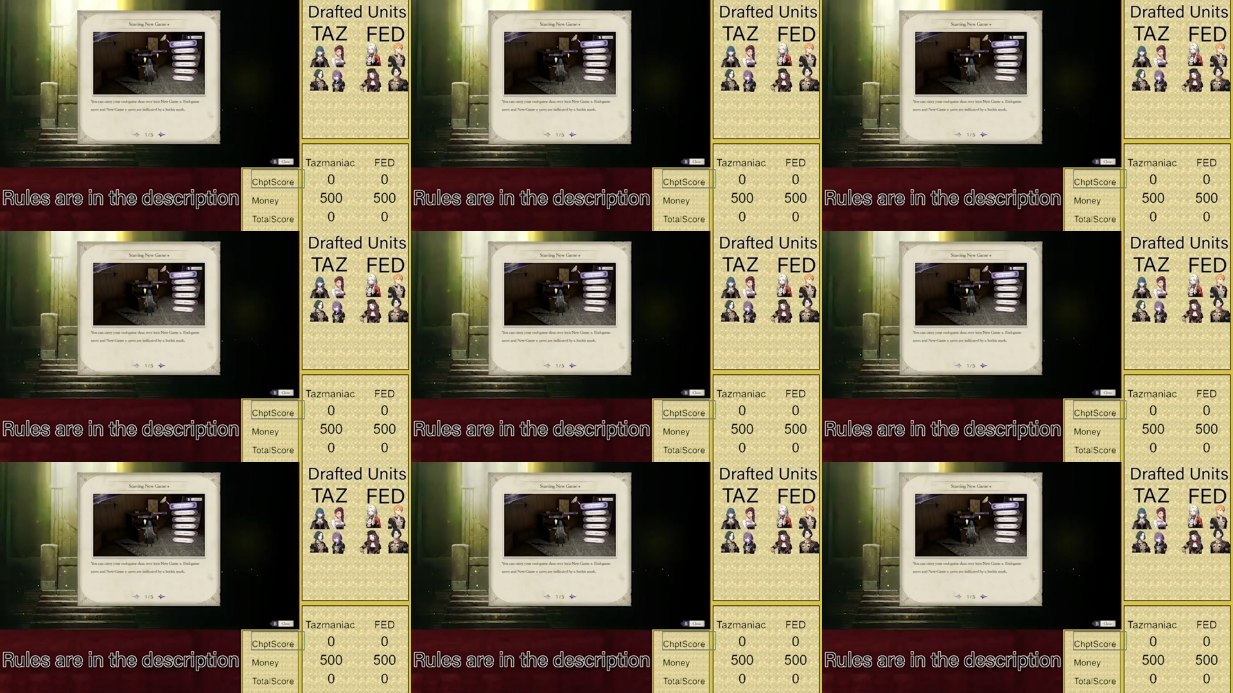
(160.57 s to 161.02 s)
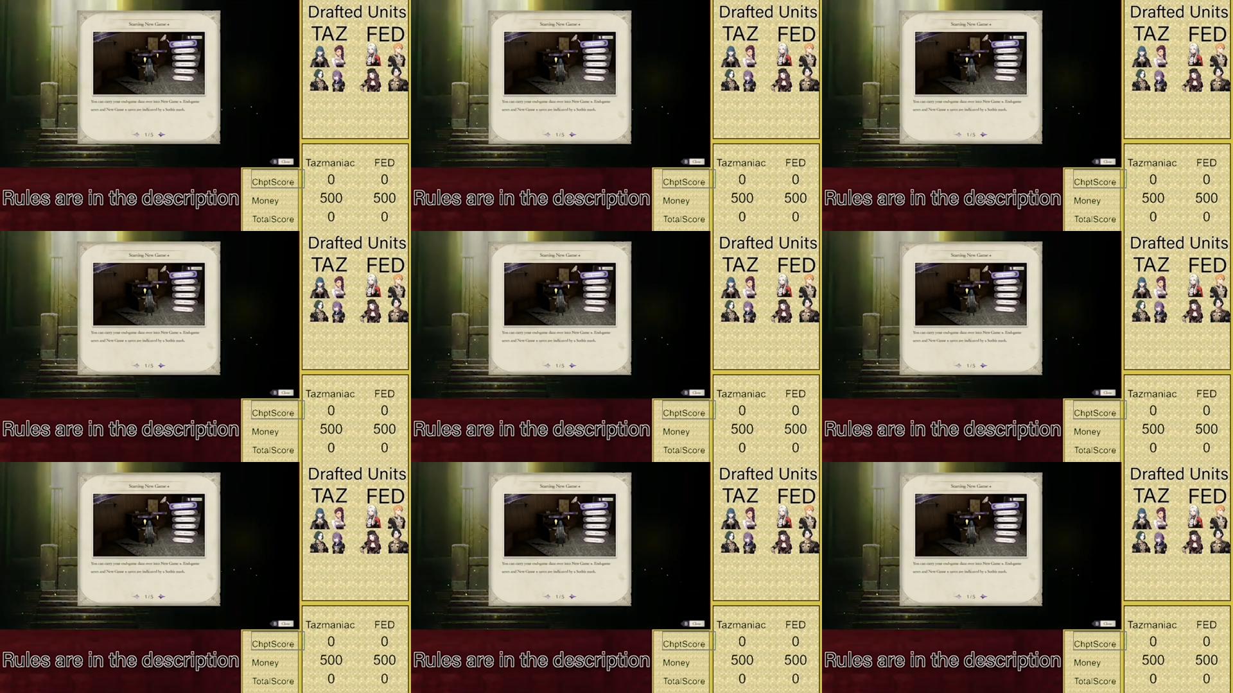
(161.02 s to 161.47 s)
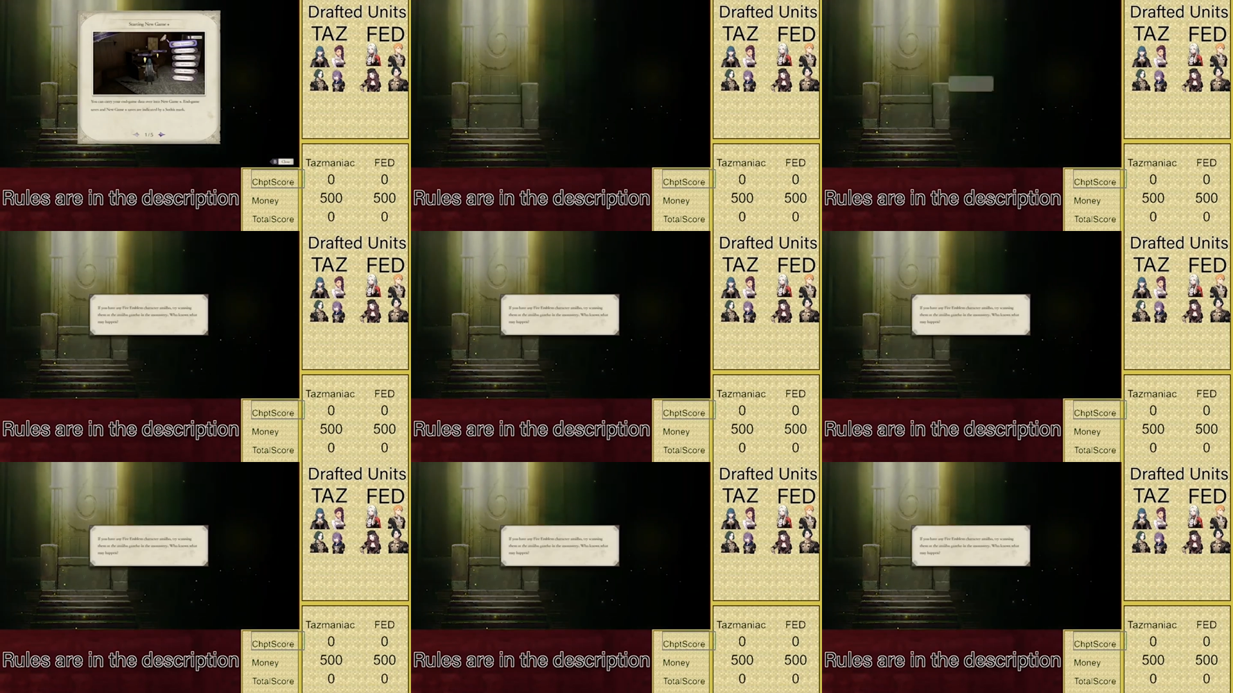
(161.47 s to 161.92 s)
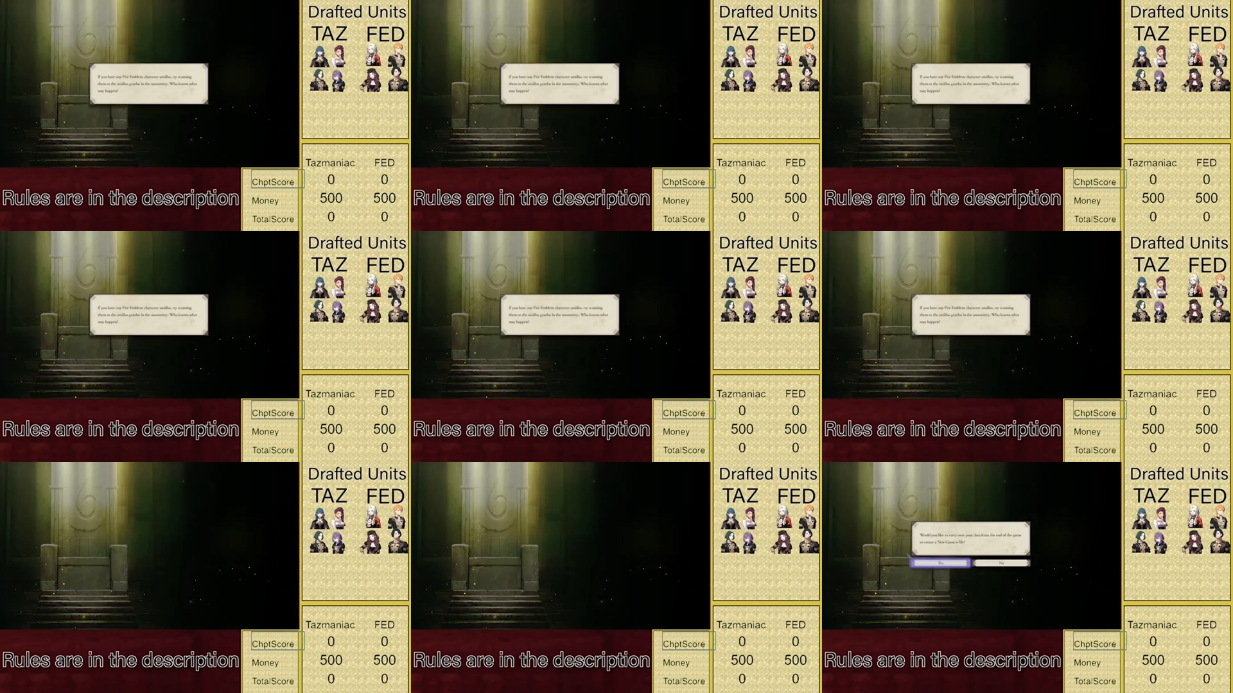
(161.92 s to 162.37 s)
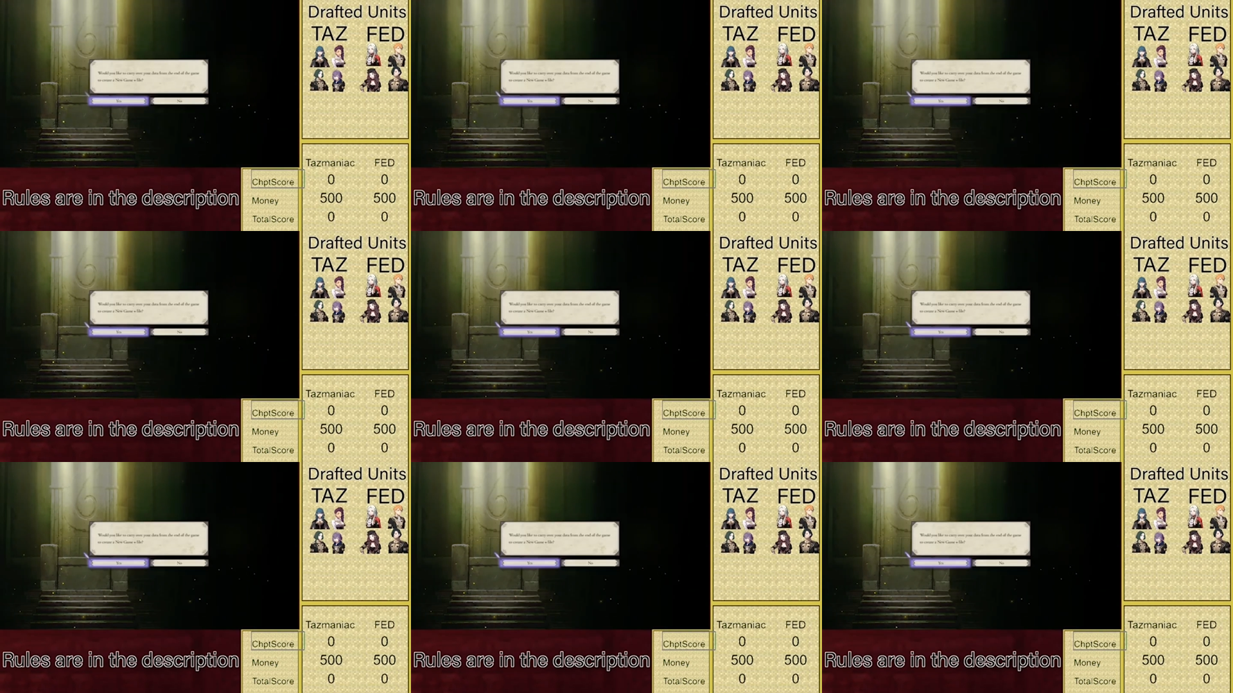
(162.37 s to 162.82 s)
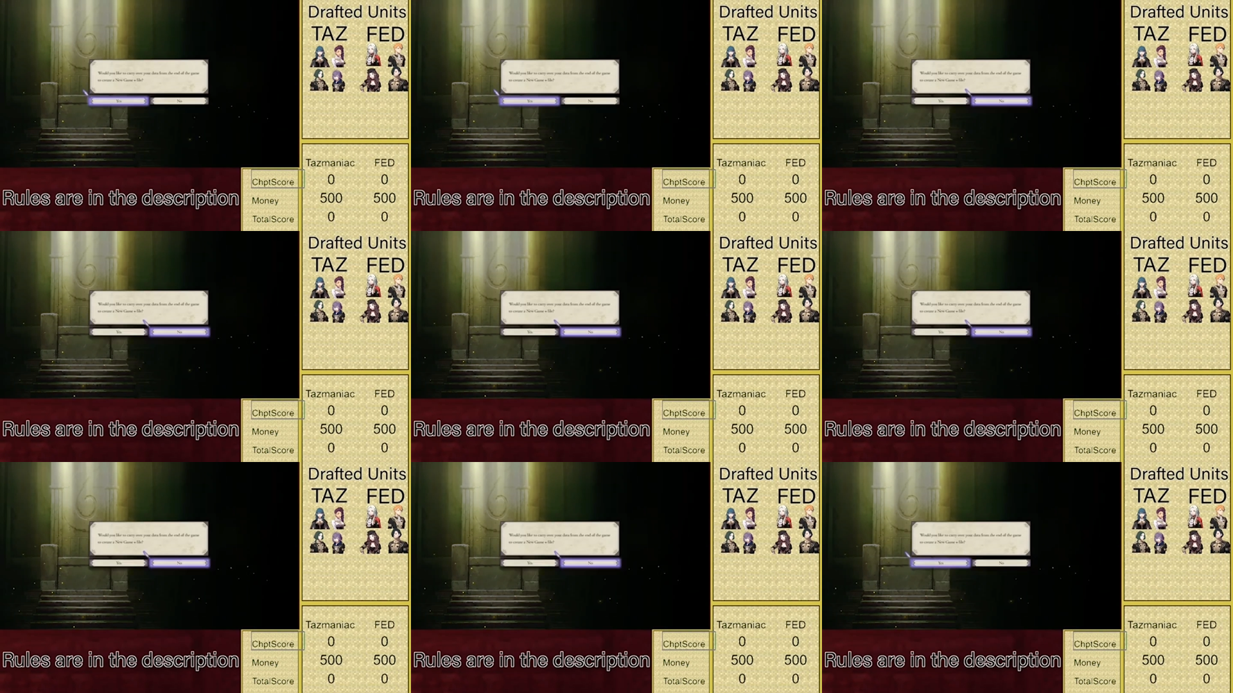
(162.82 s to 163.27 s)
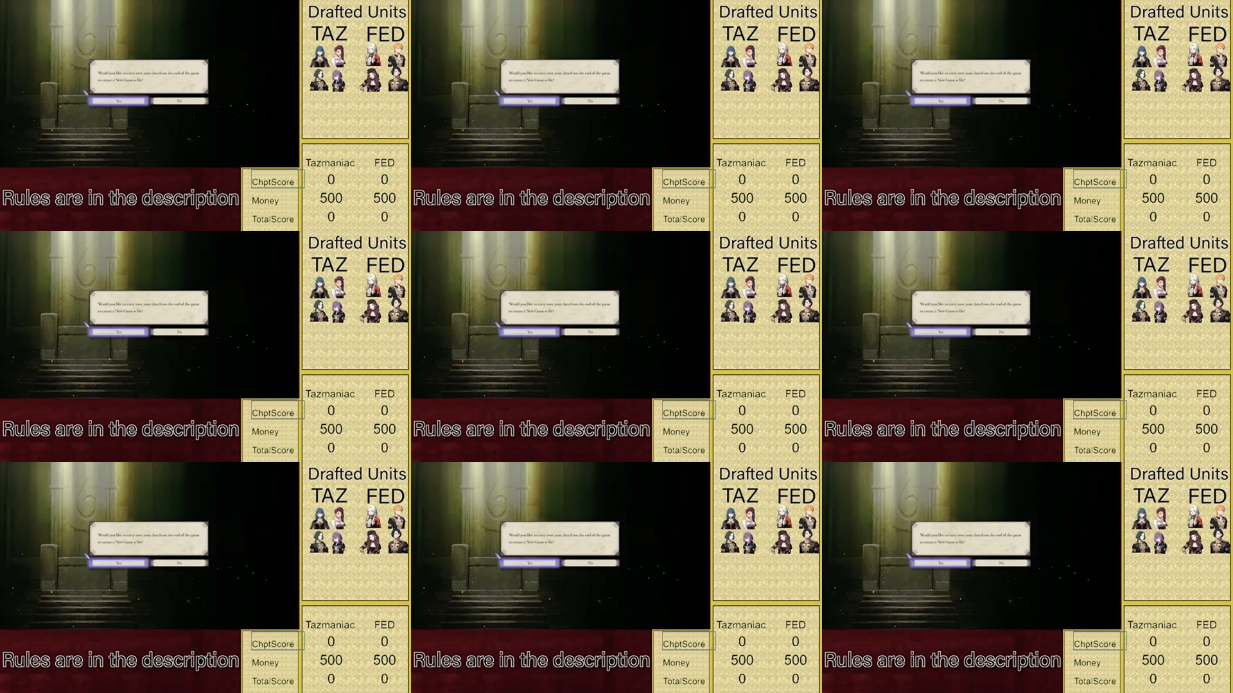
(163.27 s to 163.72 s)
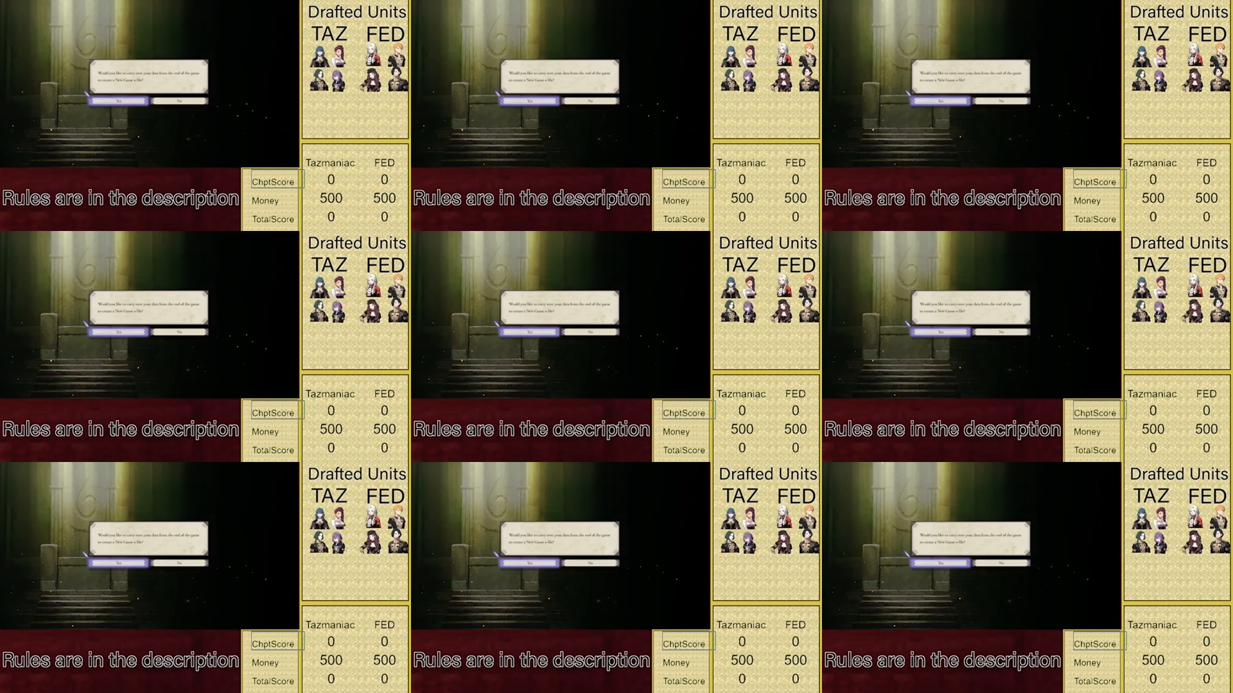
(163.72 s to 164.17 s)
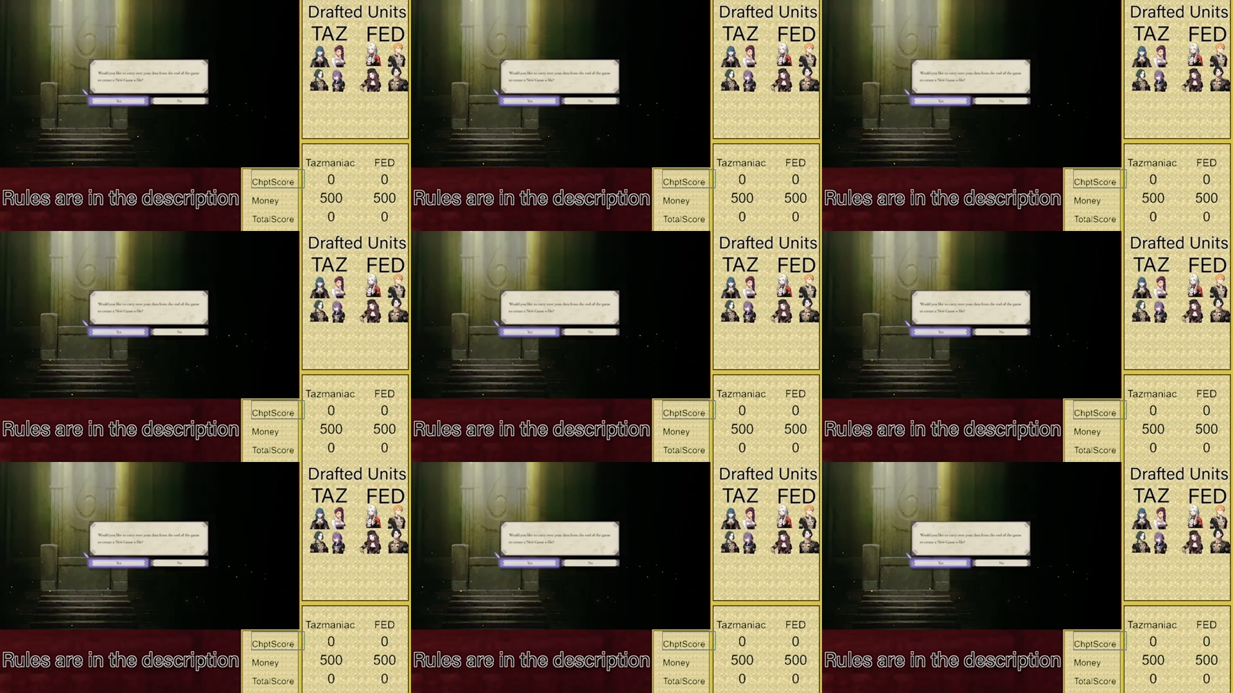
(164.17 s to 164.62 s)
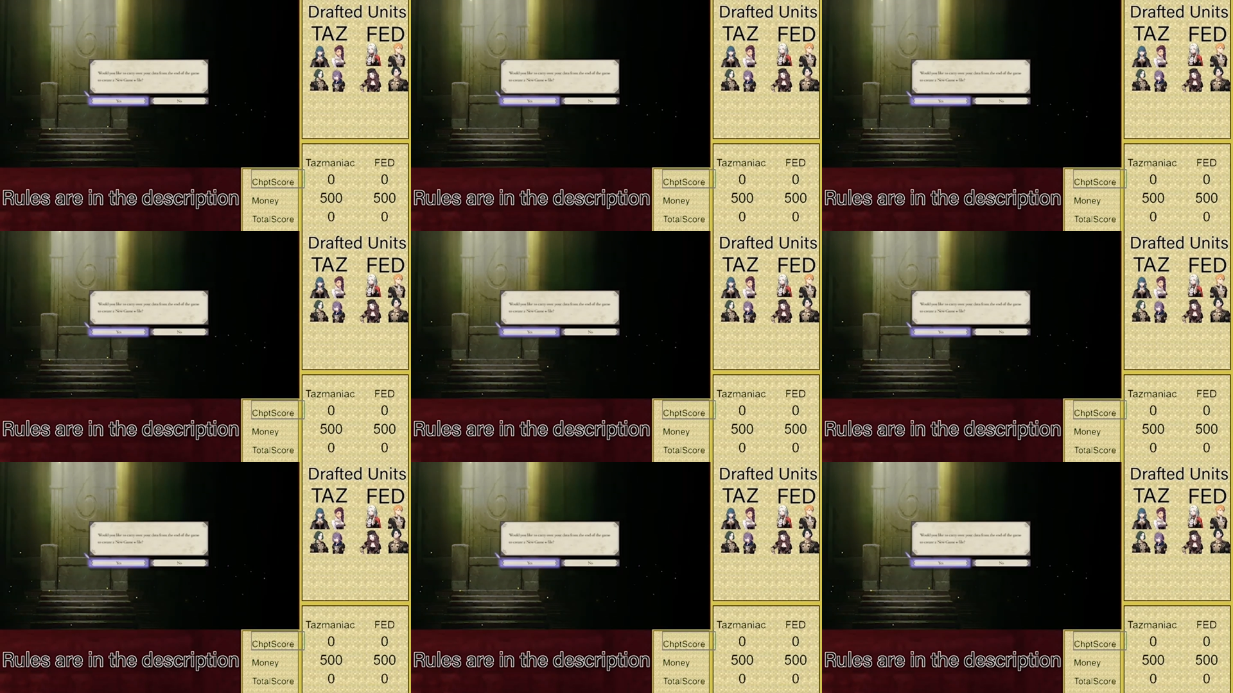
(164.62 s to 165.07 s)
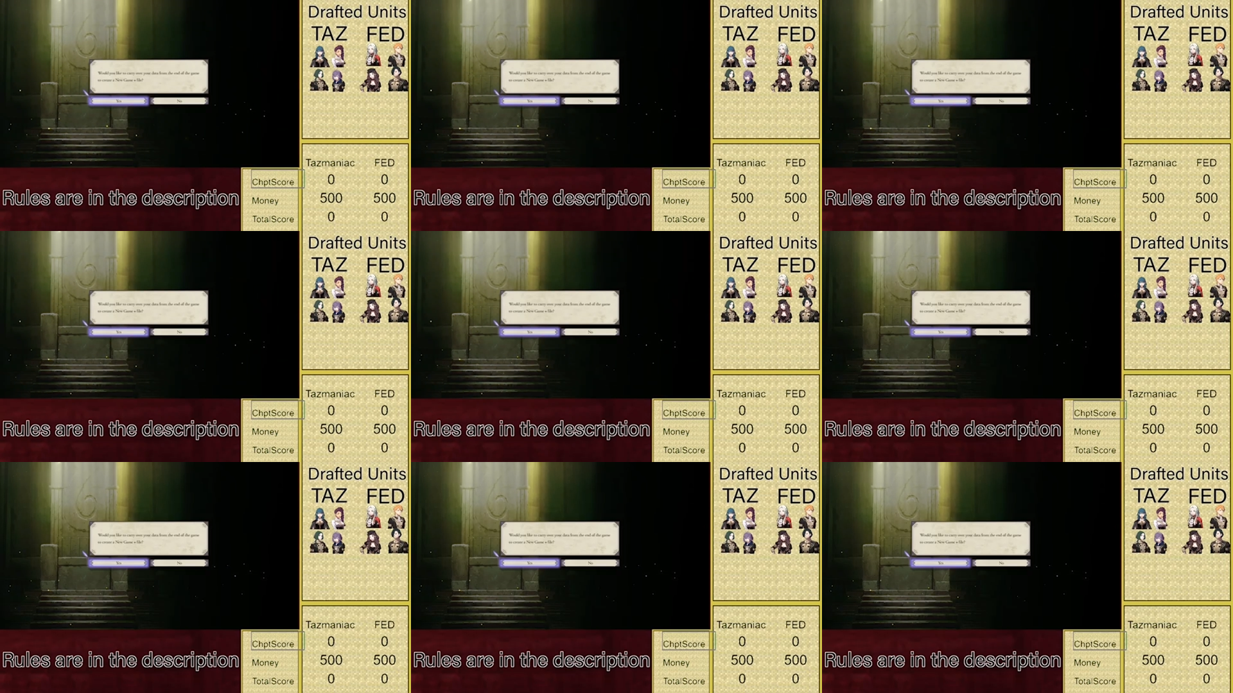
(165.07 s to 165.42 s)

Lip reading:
(no speaker visible)